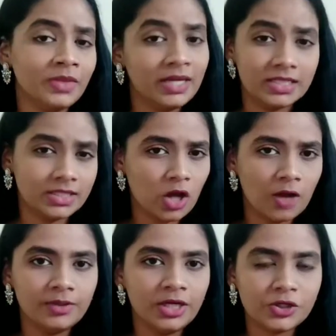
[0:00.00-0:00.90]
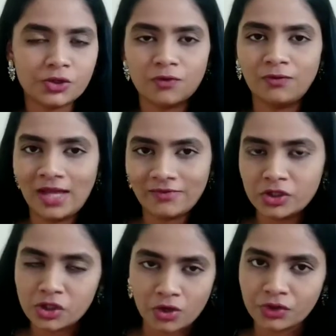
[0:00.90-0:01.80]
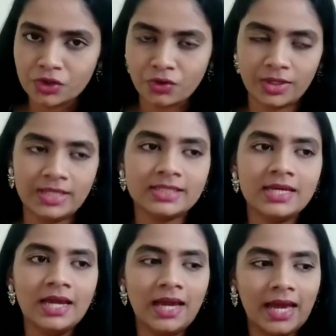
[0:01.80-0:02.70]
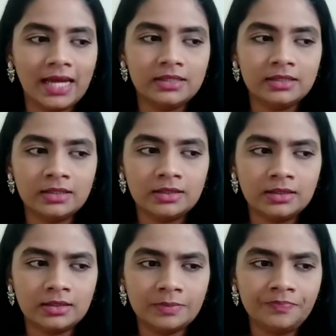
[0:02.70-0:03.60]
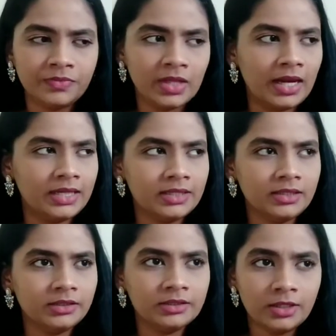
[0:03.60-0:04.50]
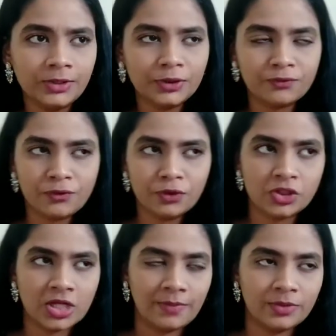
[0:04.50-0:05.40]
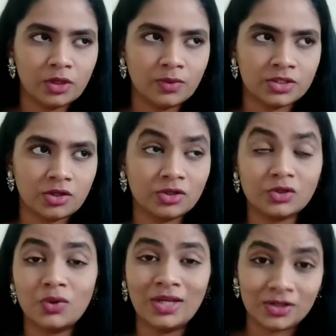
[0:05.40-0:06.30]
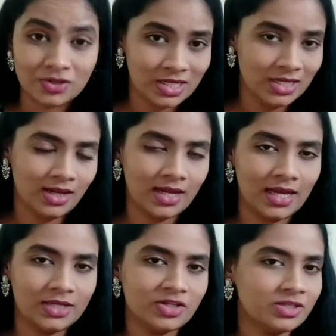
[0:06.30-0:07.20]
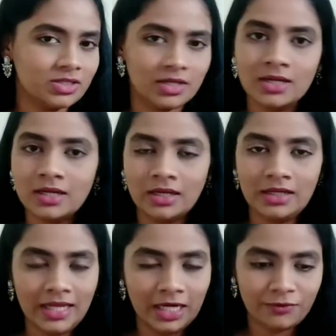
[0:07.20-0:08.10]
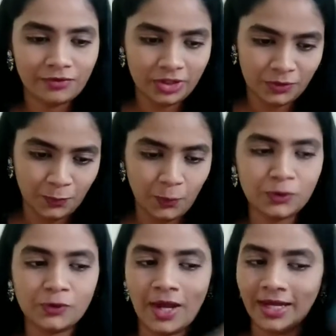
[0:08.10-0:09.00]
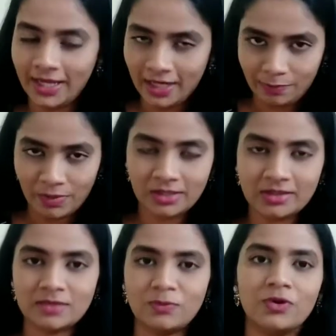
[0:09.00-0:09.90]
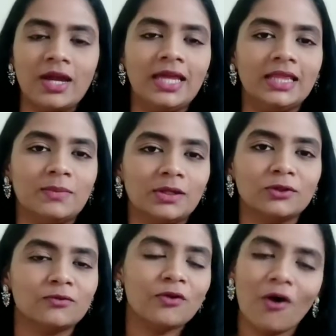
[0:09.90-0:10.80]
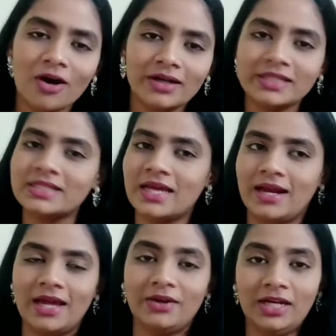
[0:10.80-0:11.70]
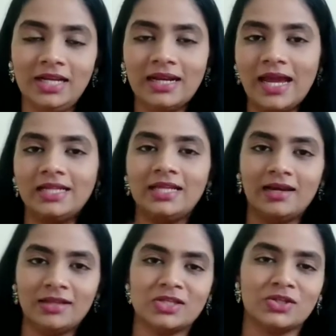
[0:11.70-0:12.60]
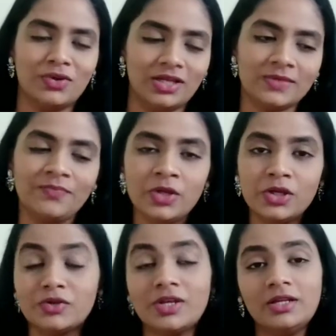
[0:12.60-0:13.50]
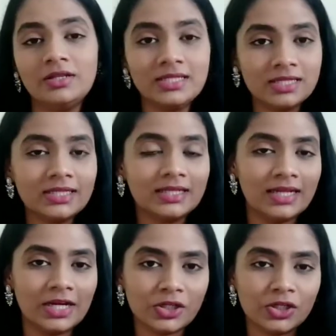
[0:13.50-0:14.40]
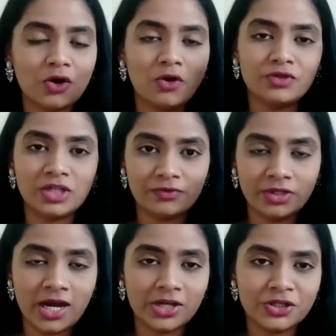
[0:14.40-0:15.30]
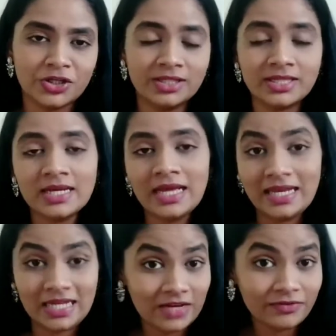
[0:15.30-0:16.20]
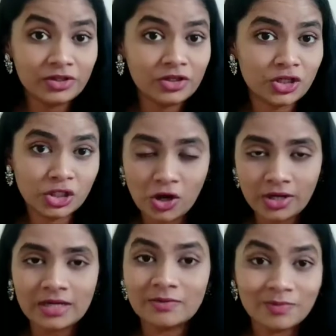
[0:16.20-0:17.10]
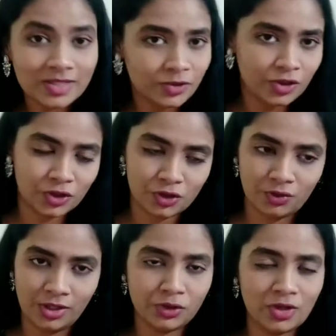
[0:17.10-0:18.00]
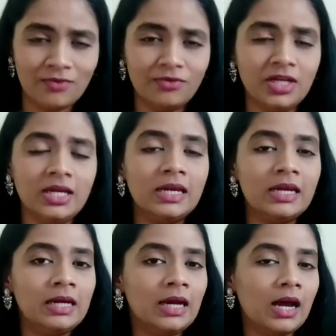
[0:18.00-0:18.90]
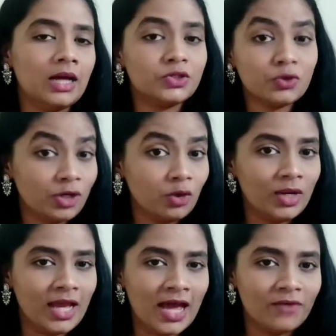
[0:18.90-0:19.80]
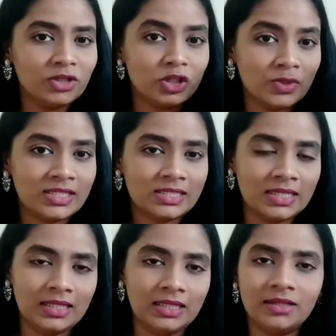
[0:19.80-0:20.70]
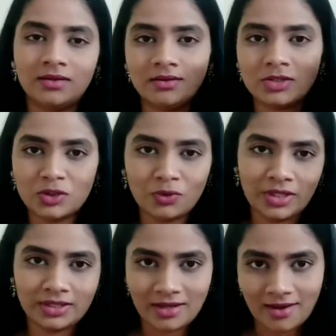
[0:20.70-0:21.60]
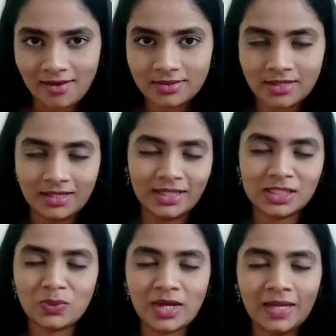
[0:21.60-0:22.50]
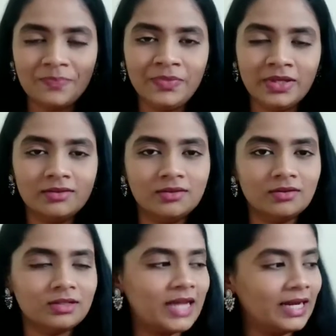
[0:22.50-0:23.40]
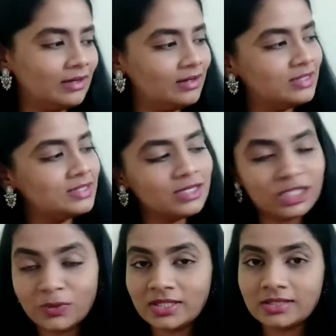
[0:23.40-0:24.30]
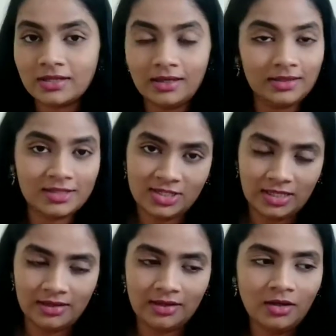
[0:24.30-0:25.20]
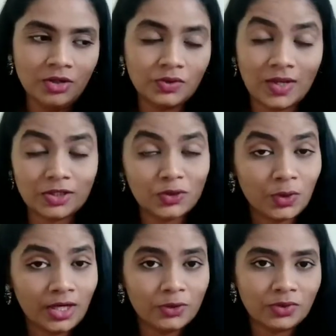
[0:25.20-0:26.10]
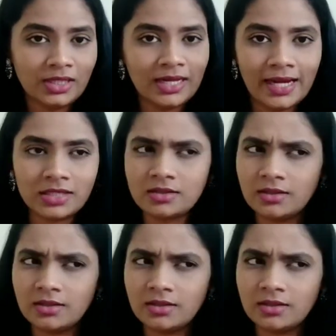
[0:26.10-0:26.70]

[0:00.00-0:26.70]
it's a combination of 11 short stories, and I think the 3rd or the 4th chapter was not so intriguing, and I just DNF'd this book. So again I picked this book in the month of August, and I really liked the other stories. So this is a collection of Jeffrey Archer's 11 short mystery stories. So every story will have a twist in the story at the last, and that's why the title is A Twist in the Tale. So I totally liked